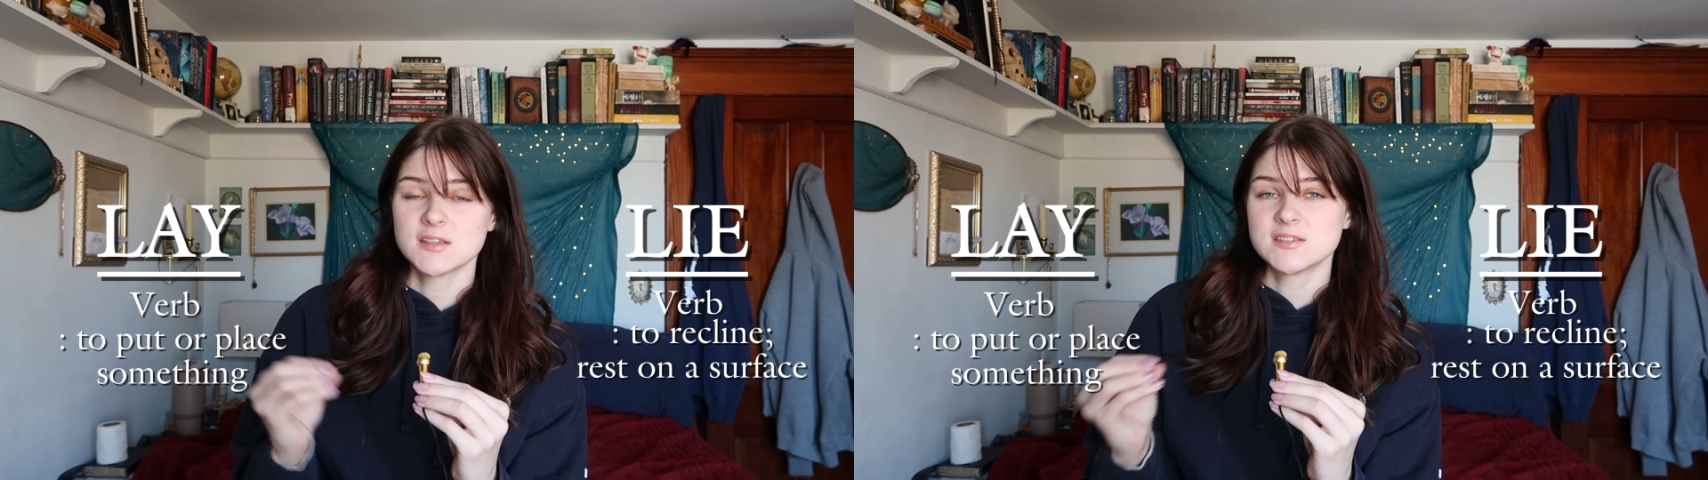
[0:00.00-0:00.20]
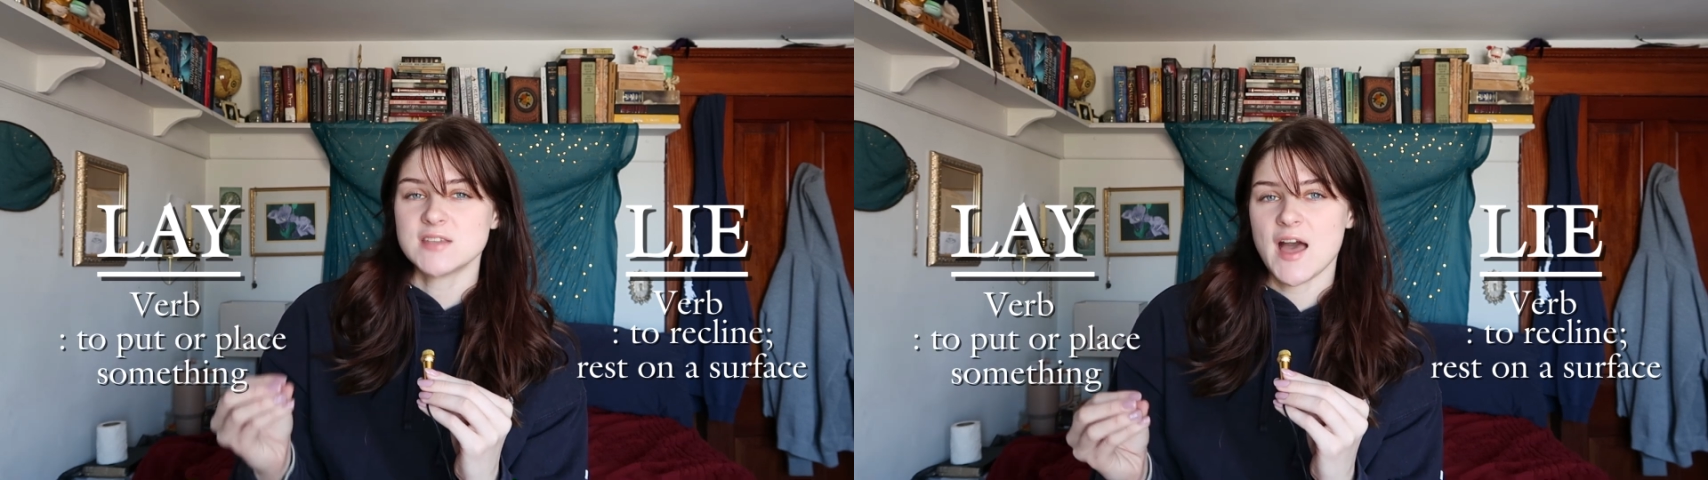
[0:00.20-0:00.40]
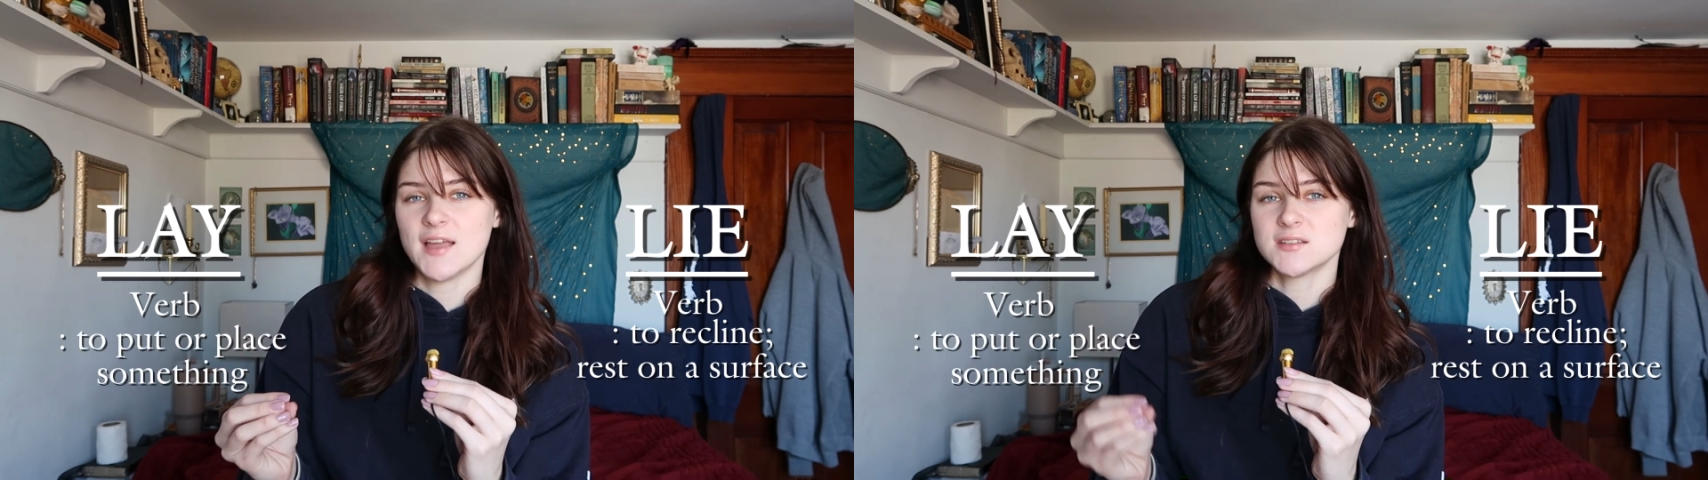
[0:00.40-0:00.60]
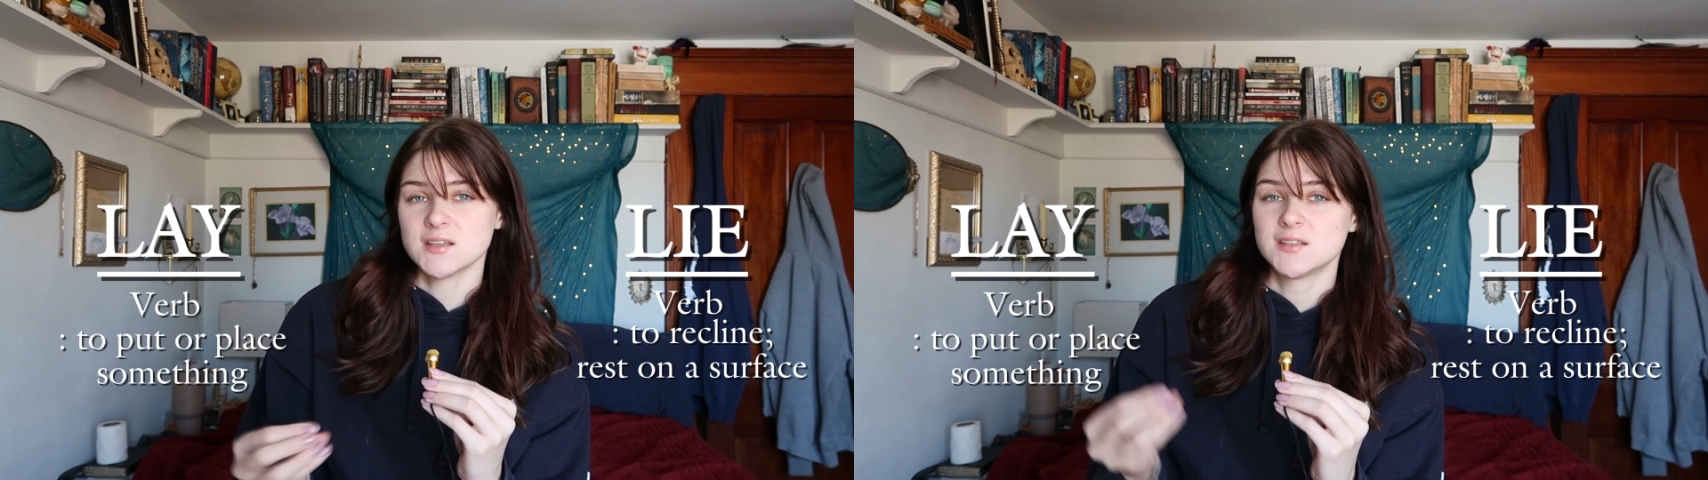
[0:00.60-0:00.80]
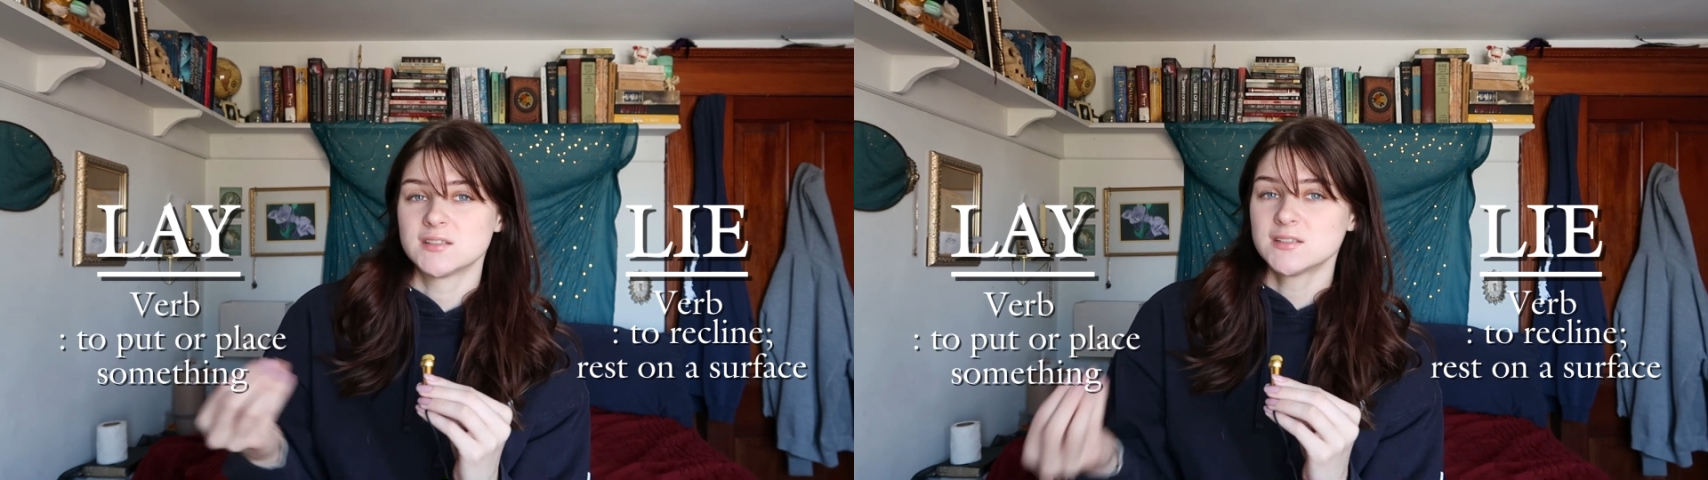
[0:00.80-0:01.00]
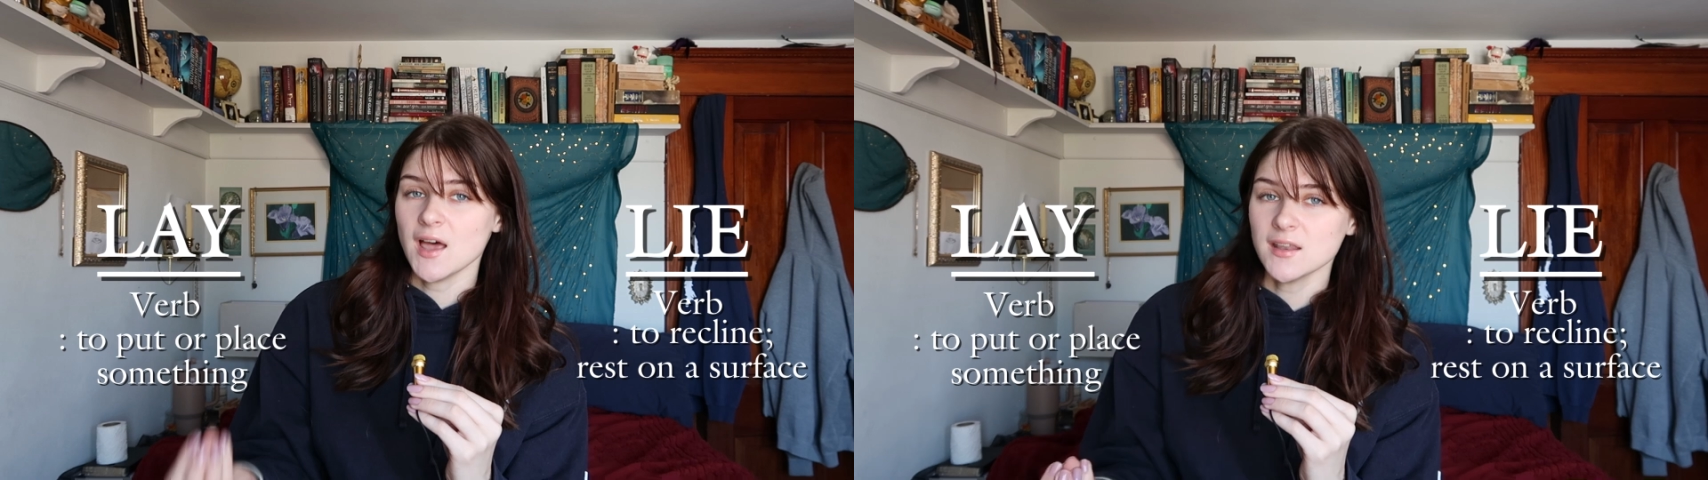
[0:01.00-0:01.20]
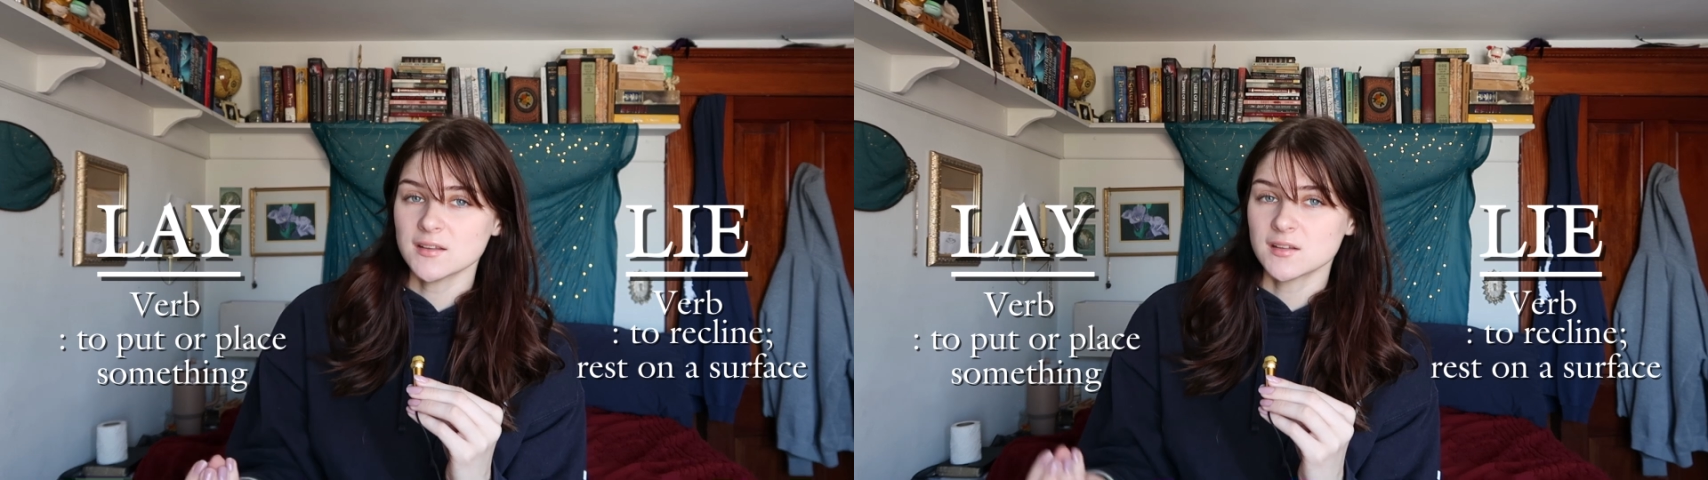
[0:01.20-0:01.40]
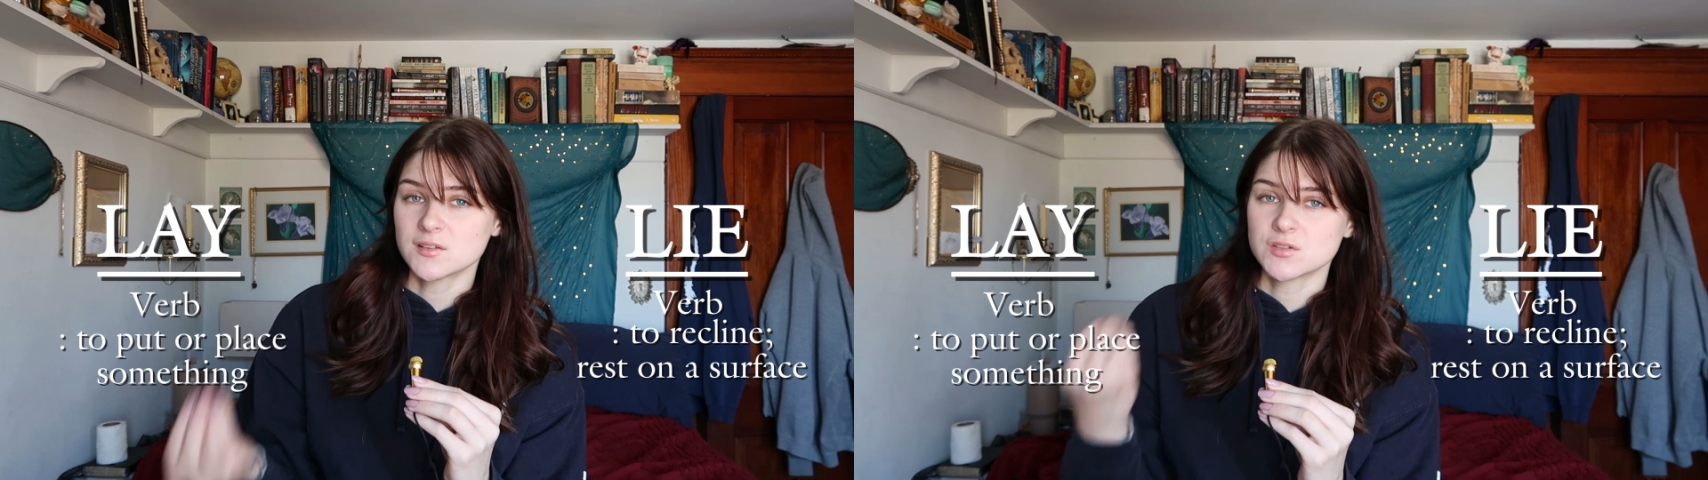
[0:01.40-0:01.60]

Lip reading: sat and set.